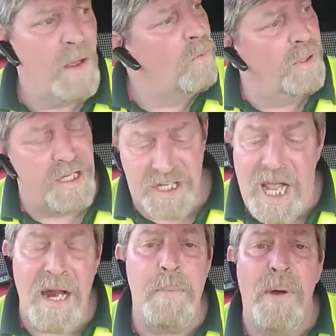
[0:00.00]
When you
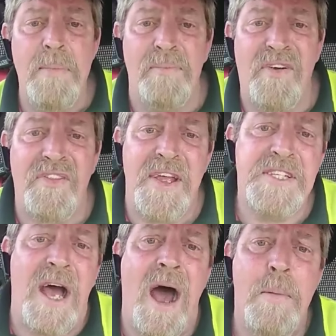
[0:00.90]
start to blame them for things
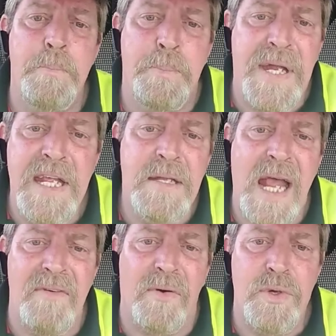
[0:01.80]
that happened
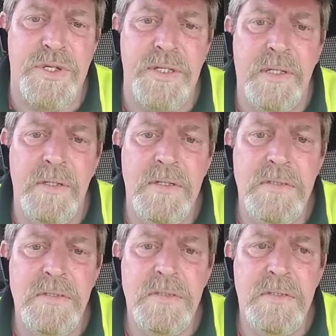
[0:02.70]

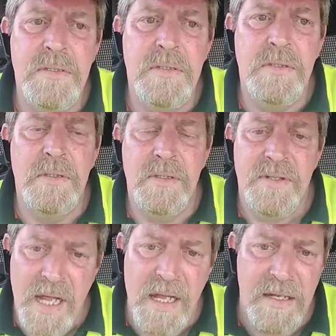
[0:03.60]
pre-devolution,
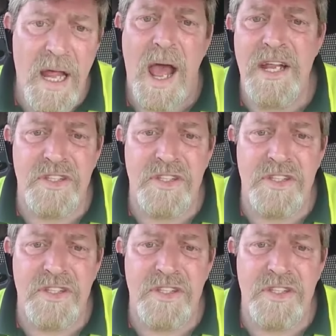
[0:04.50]
then it's